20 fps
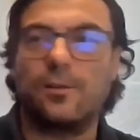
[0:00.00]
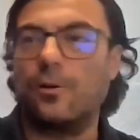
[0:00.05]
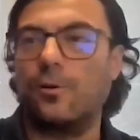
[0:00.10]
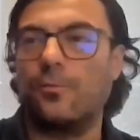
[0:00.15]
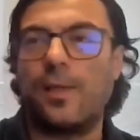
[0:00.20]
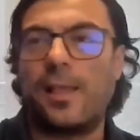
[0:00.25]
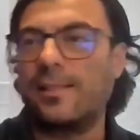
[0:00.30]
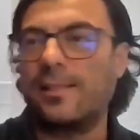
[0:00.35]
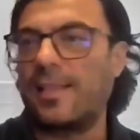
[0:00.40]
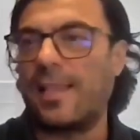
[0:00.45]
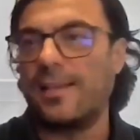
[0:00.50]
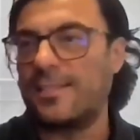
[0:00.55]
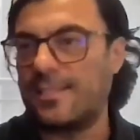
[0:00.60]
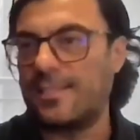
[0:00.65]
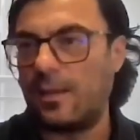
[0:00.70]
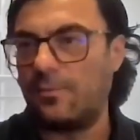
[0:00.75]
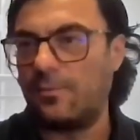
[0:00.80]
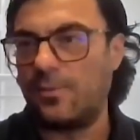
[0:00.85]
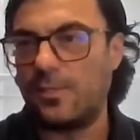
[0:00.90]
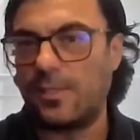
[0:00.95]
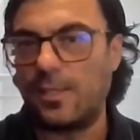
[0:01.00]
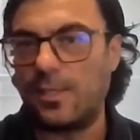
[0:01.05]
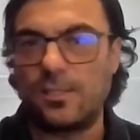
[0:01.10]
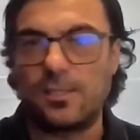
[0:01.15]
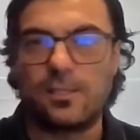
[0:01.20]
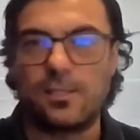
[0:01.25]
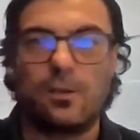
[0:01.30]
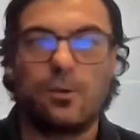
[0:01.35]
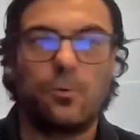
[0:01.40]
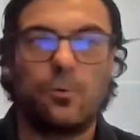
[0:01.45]
healthcare
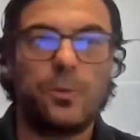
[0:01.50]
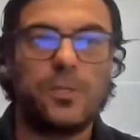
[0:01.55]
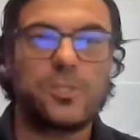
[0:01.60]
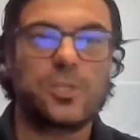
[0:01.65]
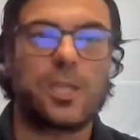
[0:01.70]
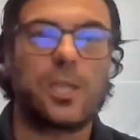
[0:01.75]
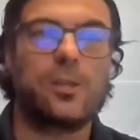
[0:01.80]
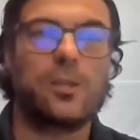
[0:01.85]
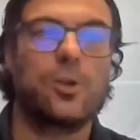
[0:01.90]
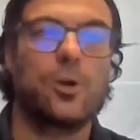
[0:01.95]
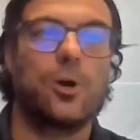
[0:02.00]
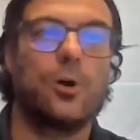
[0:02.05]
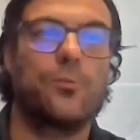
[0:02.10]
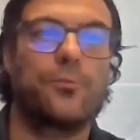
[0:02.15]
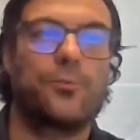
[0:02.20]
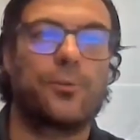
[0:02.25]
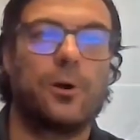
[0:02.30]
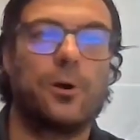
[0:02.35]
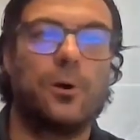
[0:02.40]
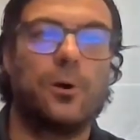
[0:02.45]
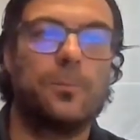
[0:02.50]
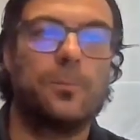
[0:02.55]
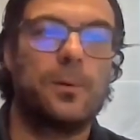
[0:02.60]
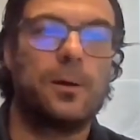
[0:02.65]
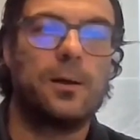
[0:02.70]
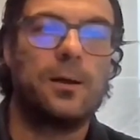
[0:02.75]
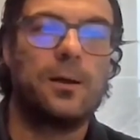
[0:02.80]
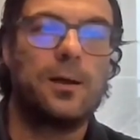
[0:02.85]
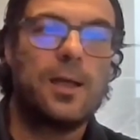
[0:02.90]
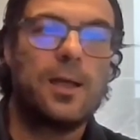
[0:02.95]
services, which can go
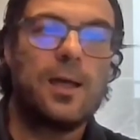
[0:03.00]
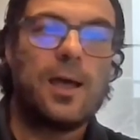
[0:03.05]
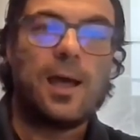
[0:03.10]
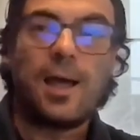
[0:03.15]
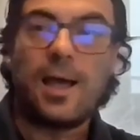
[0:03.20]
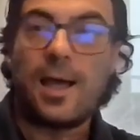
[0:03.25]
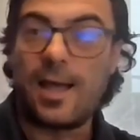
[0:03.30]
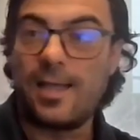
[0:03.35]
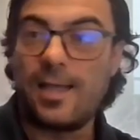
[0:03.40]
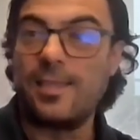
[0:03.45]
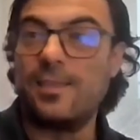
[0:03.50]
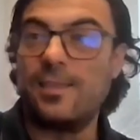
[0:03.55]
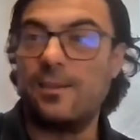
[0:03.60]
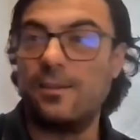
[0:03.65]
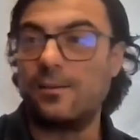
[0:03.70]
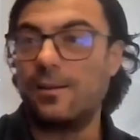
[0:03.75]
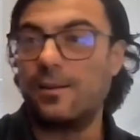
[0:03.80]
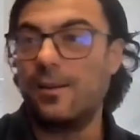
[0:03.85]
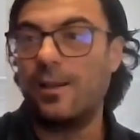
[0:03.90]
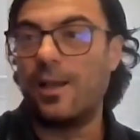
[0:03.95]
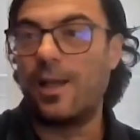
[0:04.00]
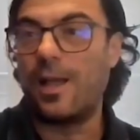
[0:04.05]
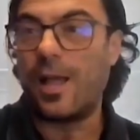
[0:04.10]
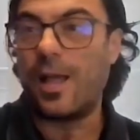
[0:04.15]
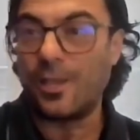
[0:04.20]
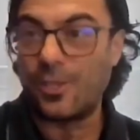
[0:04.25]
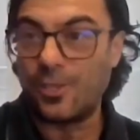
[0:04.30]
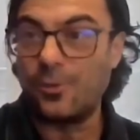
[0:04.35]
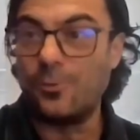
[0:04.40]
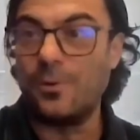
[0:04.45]
from higher
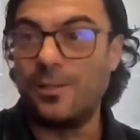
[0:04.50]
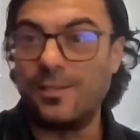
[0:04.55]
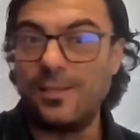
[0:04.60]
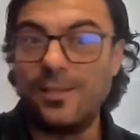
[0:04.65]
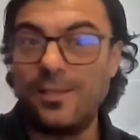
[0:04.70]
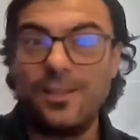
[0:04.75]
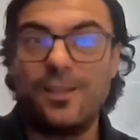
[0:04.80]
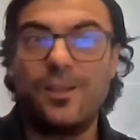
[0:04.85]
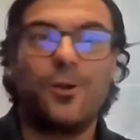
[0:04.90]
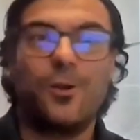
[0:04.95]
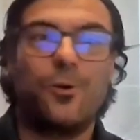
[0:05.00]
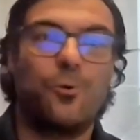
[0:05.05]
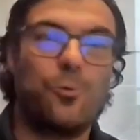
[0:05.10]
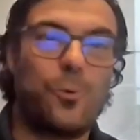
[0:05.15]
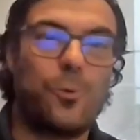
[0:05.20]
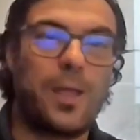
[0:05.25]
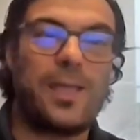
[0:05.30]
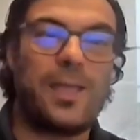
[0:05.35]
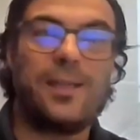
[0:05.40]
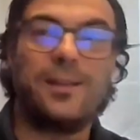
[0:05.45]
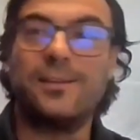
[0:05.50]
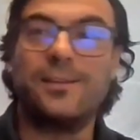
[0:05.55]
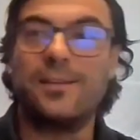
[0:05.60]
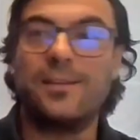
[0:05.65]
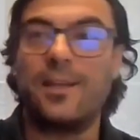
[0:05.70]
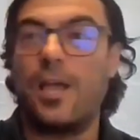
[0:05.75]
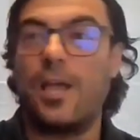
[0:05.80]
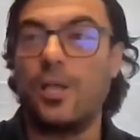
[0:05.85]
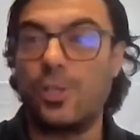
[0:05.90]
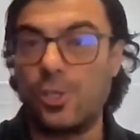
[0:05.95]
acuity when
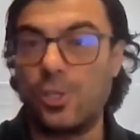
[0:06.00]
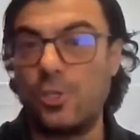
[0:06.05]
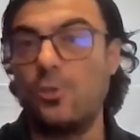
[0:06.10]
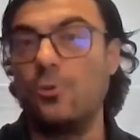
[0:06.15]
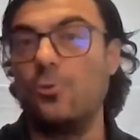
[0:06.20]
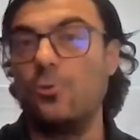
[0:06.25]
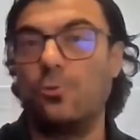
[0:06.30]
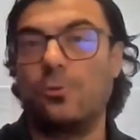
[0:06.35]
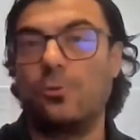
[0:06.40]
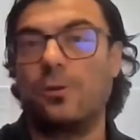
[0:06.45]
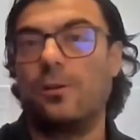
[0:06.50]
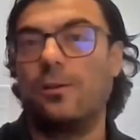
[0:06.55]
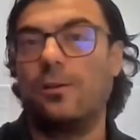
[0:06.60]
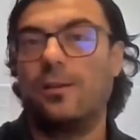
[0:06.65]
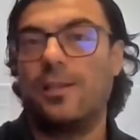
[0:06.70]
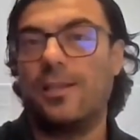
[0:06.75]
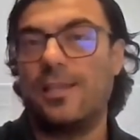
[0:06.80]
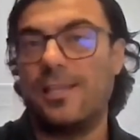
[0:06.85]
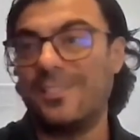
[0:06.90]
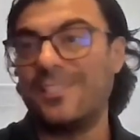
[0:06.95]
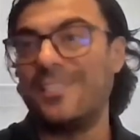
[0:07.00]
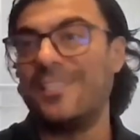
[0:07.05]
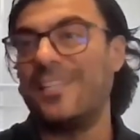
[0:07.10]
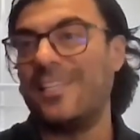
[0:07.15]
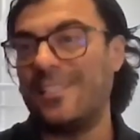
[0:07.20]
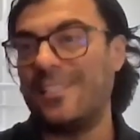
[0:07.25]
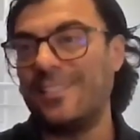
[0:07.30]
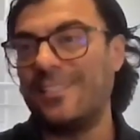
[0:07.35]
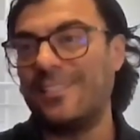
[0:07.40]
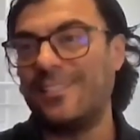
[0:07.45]
a cure is
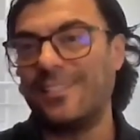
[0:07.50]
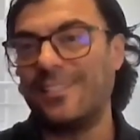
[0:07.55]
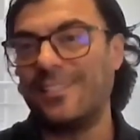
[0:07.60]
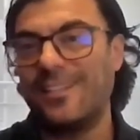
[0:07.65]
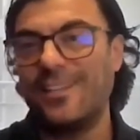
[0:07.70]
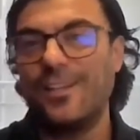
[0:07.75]
needed